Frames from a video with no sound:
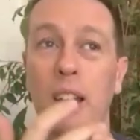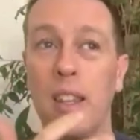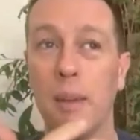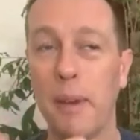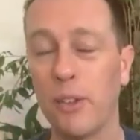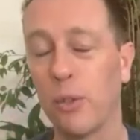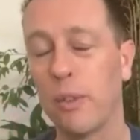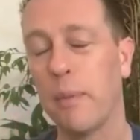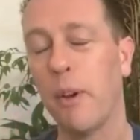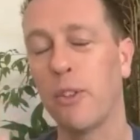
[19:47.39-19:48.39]
mental,
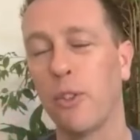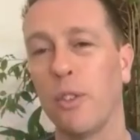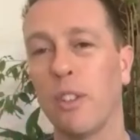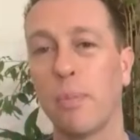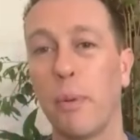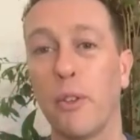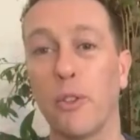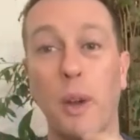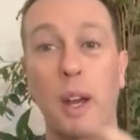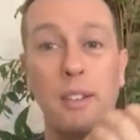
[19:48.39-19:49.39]
the emotional, and the
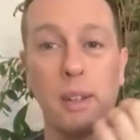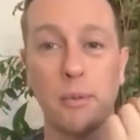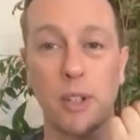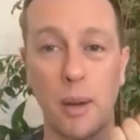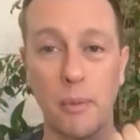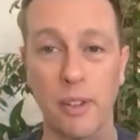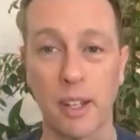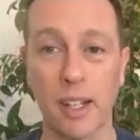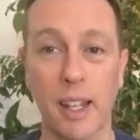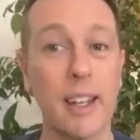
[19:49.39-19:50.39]
spiritual, and sometimes
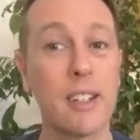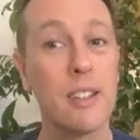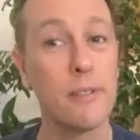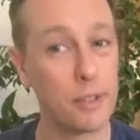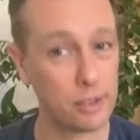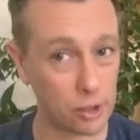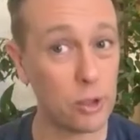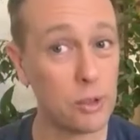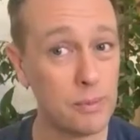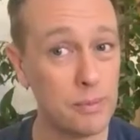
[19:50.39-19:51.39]
neglect the
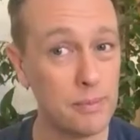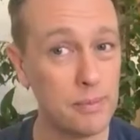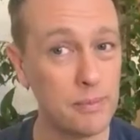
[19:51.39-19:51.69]
physical?